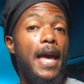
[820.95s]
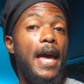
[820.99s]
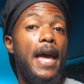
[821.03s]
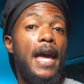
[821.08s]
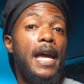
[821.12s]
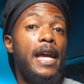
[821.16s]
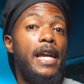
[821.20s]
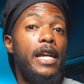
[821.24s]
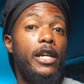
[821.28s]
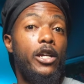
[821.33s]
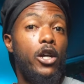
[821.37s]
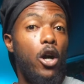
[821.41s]

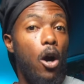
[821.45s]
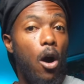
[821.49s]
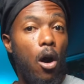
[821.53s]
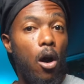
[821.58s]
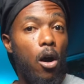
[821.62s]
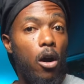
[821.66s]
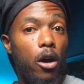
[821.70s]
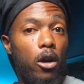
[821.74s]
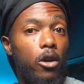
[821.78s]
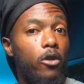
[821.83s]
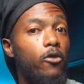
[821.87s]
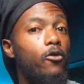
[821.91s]
a
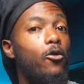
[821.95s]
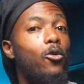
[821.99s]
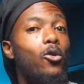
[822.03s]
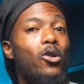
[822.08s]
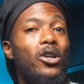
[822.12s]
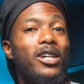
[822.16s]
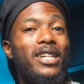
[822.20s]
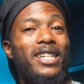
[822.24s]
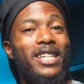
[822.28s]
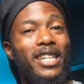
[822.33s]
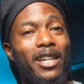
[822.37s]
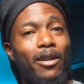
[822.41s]
car
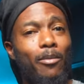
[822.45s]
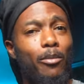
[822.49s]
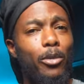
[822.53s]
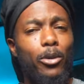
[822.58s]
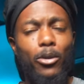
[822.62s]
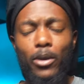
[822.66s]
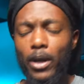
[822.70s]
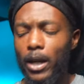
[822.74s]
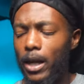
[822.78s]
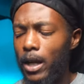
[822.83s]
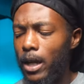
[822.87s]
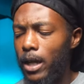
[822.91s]
for a
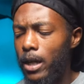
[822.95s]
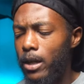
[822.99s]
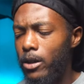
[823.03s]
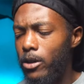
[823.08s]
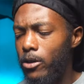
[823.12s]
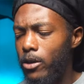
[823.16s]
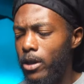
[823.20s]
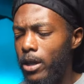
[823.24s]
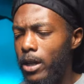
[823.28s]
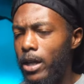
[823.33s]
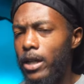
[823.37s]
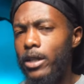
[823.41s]
gimbal head,
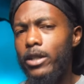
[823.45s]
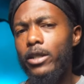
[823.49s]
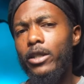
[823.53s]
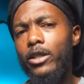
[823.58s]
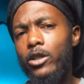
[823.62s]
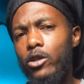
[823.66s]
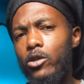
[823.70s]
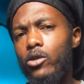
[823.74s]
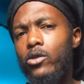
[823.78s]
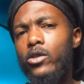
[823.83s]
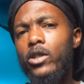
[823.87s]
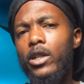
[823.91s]
you can actually
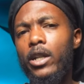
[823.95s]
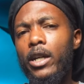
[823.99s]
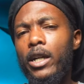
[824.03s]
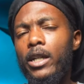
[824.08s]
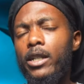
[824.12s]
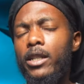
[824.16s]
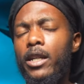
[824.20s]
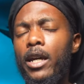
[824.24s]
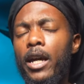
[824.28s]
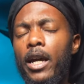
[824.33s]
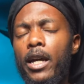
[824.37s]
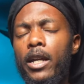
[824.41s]
use it
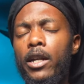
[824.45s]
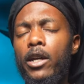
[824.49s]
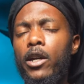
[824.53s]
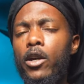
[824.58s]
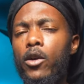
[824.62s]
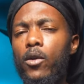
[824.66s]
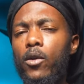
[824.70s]
like that